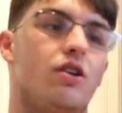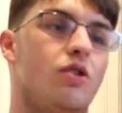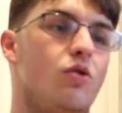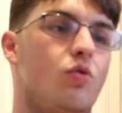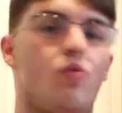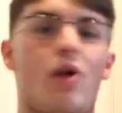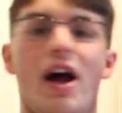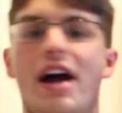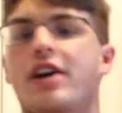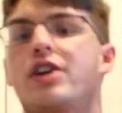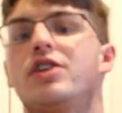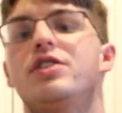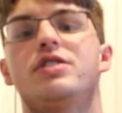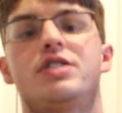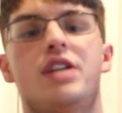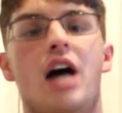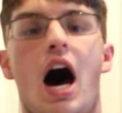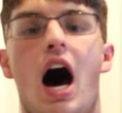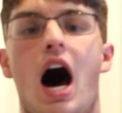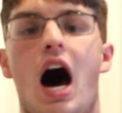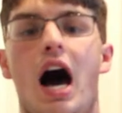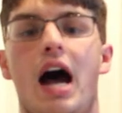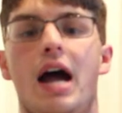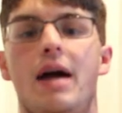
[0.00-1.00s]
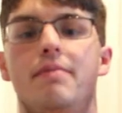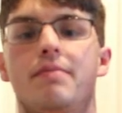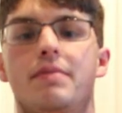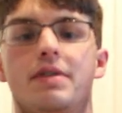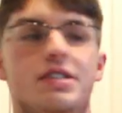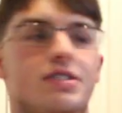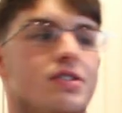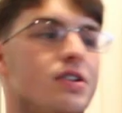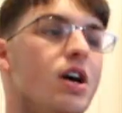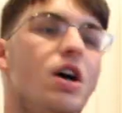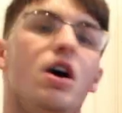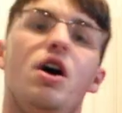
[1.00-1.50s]
record time
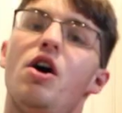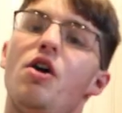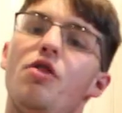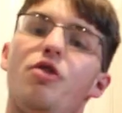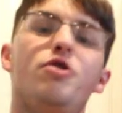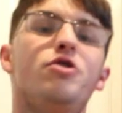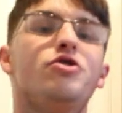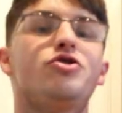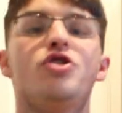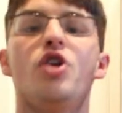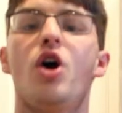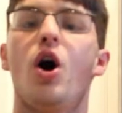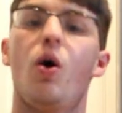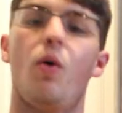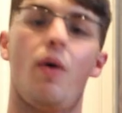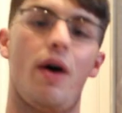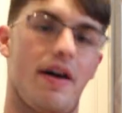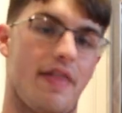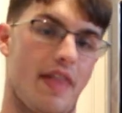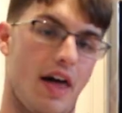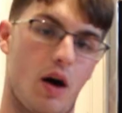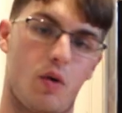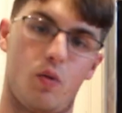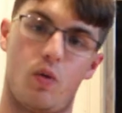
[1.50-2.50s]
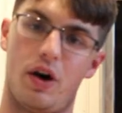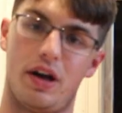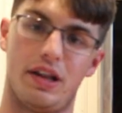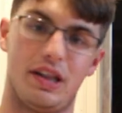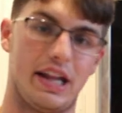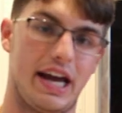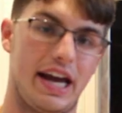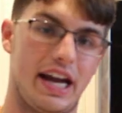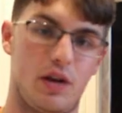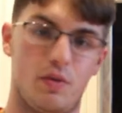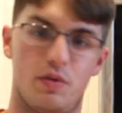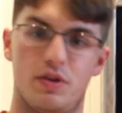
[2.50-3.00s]
because there's no way that one
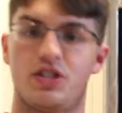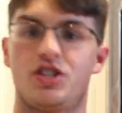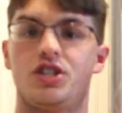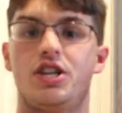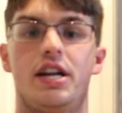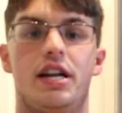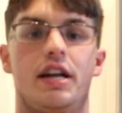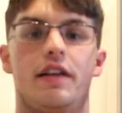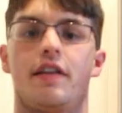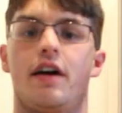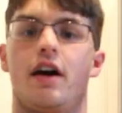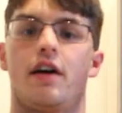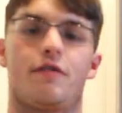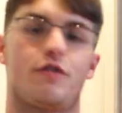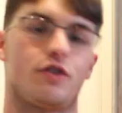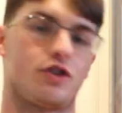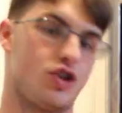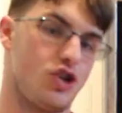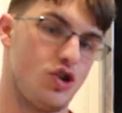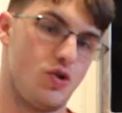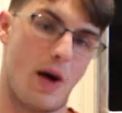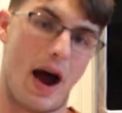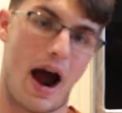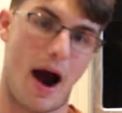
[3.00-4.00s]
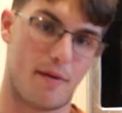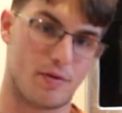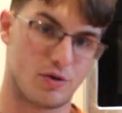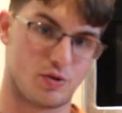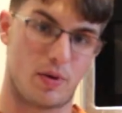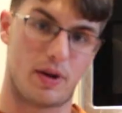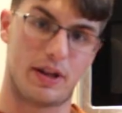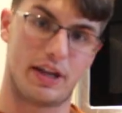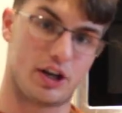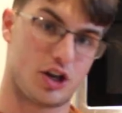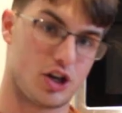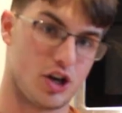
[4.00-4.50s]
lady was sitting there for 2 hours
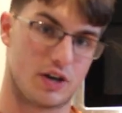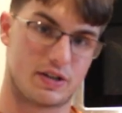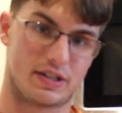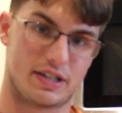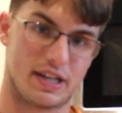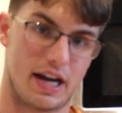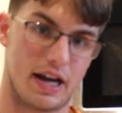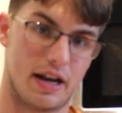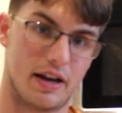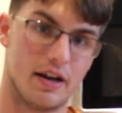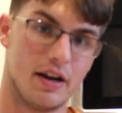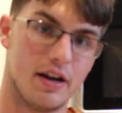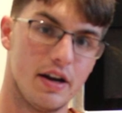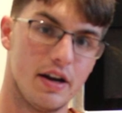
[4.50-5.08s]
while they cooked it.